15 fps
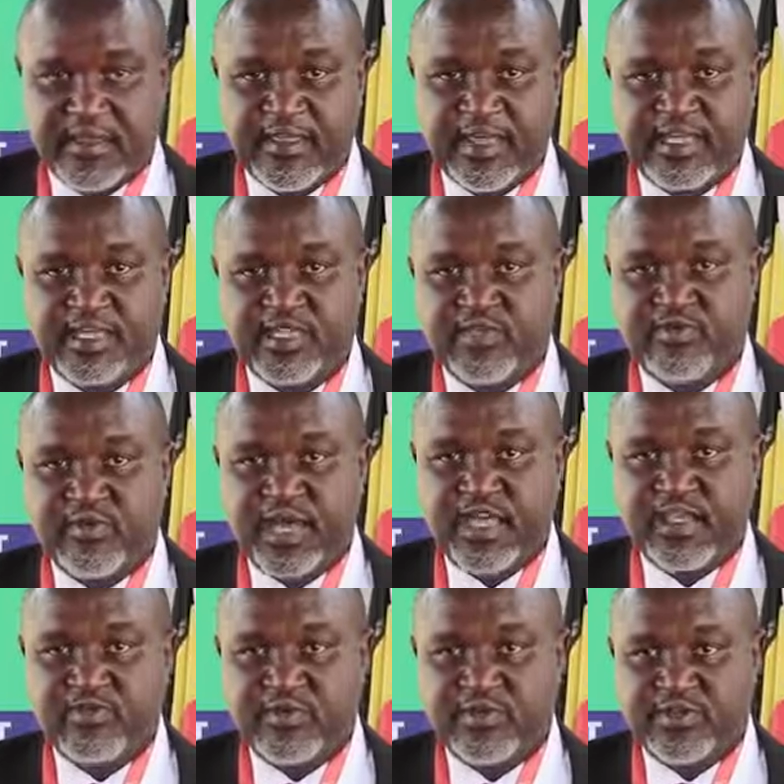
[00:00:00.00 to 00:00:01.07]
That is why
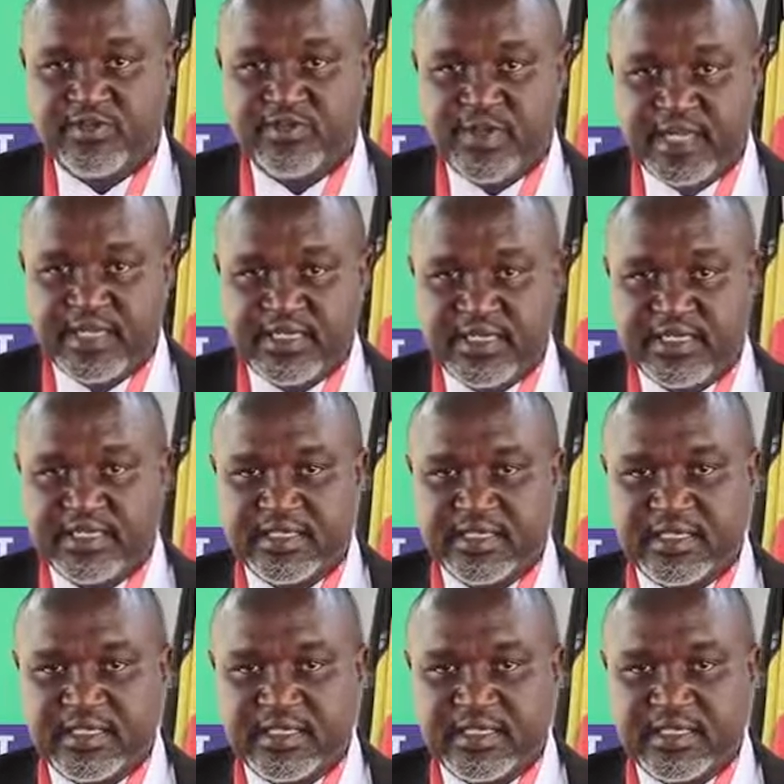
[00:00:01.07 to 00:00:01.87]
in most places